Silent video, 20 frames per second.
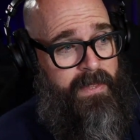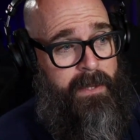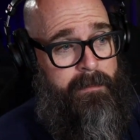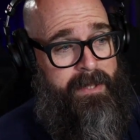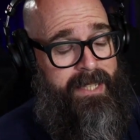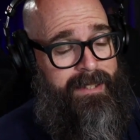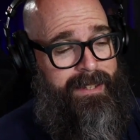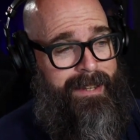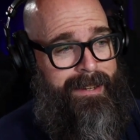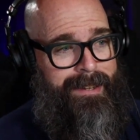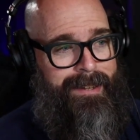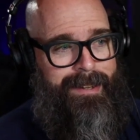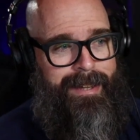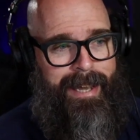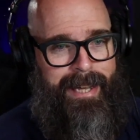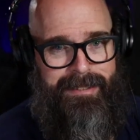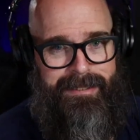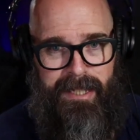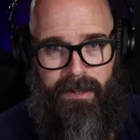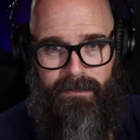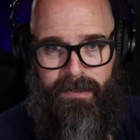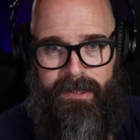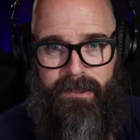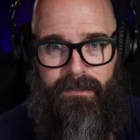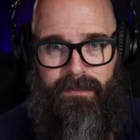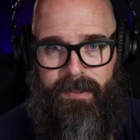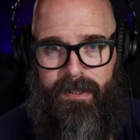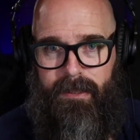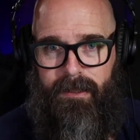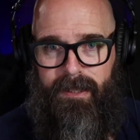I mean, I definitely
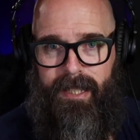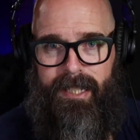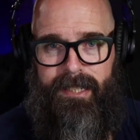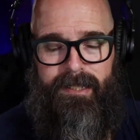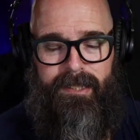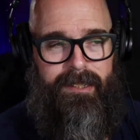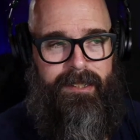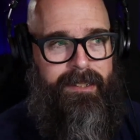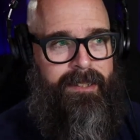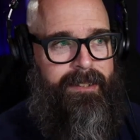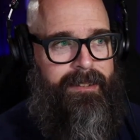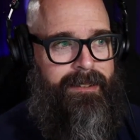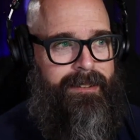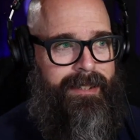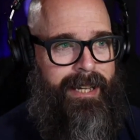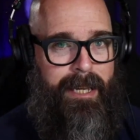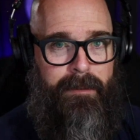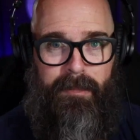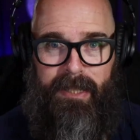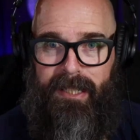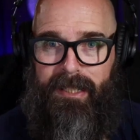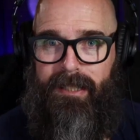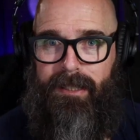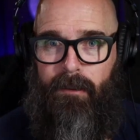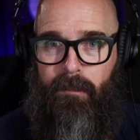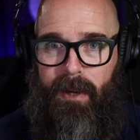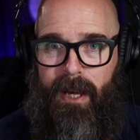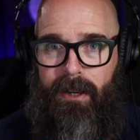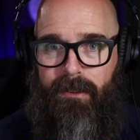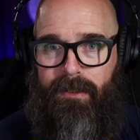feel like I'm getting
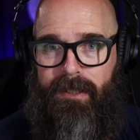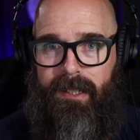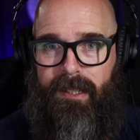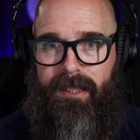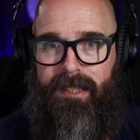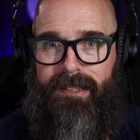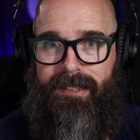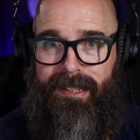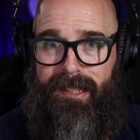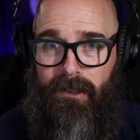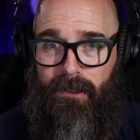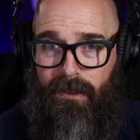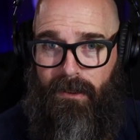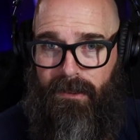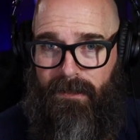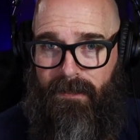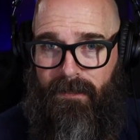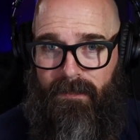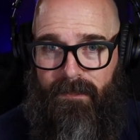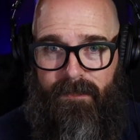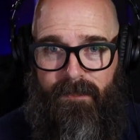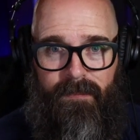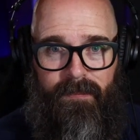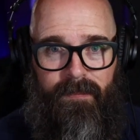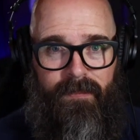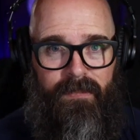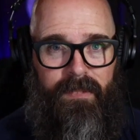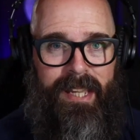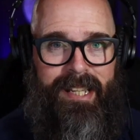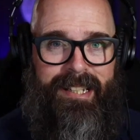the better end of the deal.
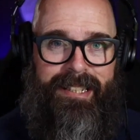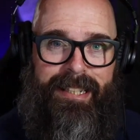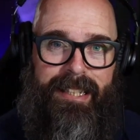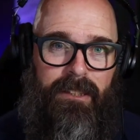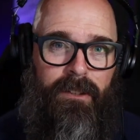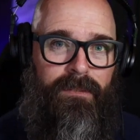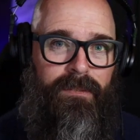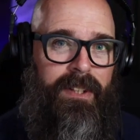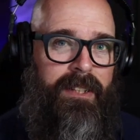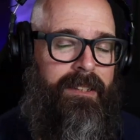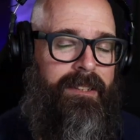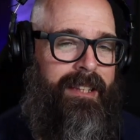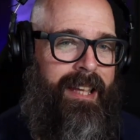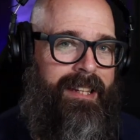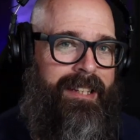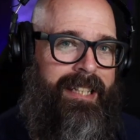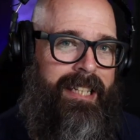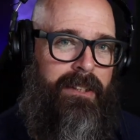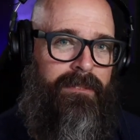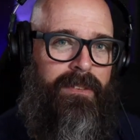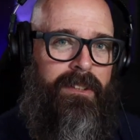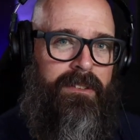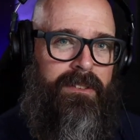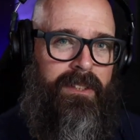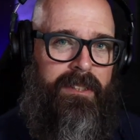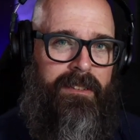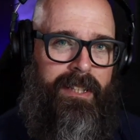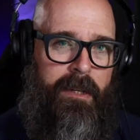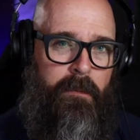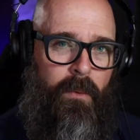I get the feeling that he feels
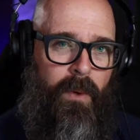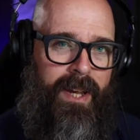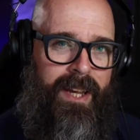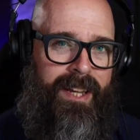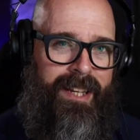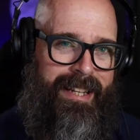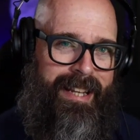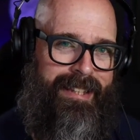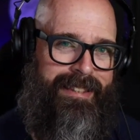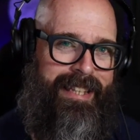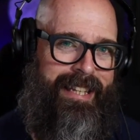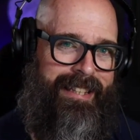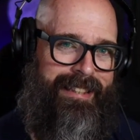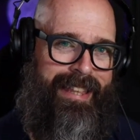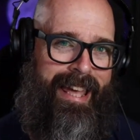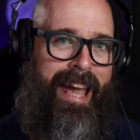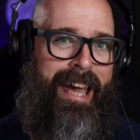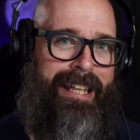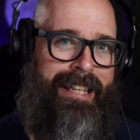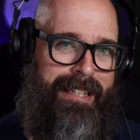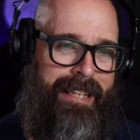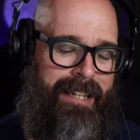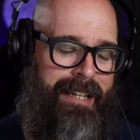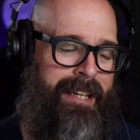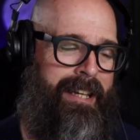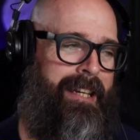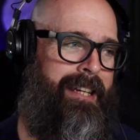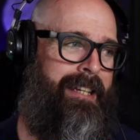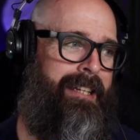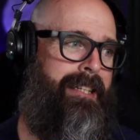the same way, and I think that
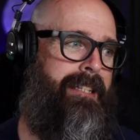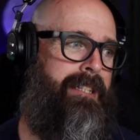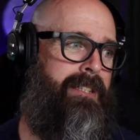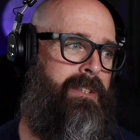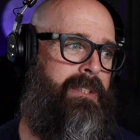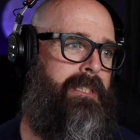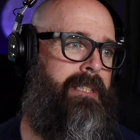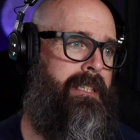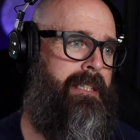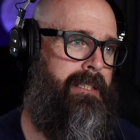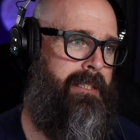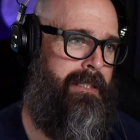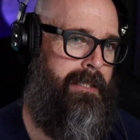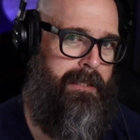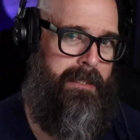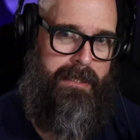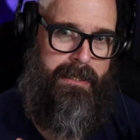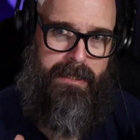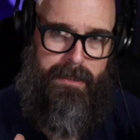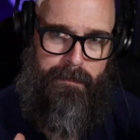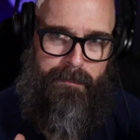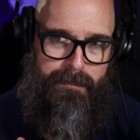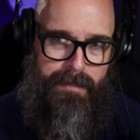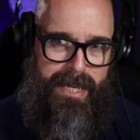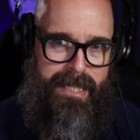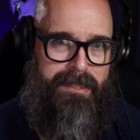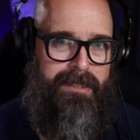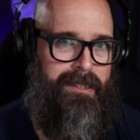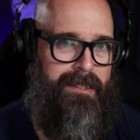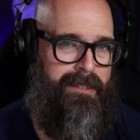is is the is the
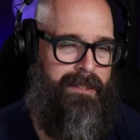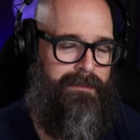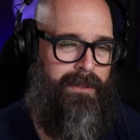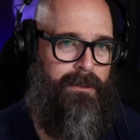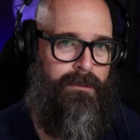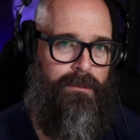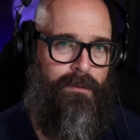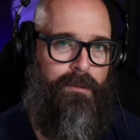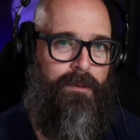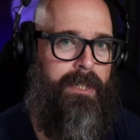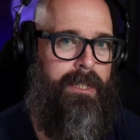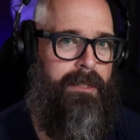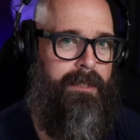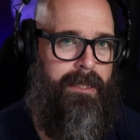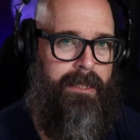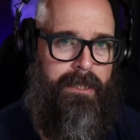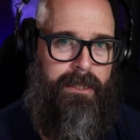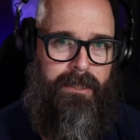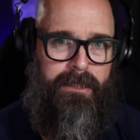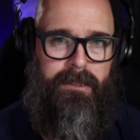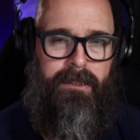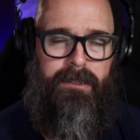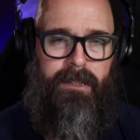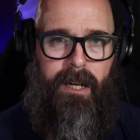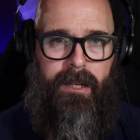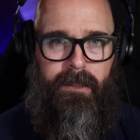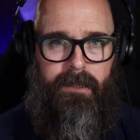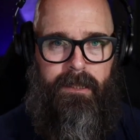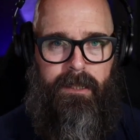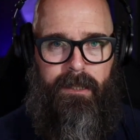basis of a really good
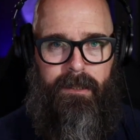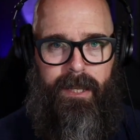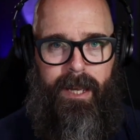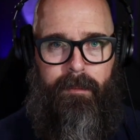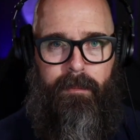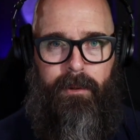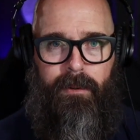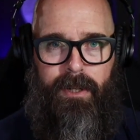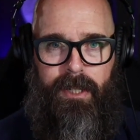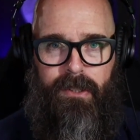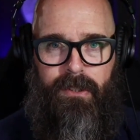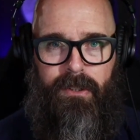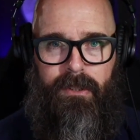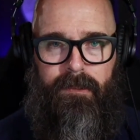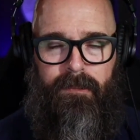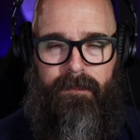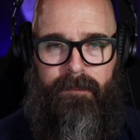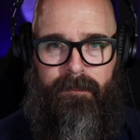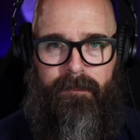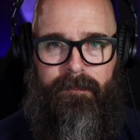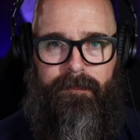solid collaboration.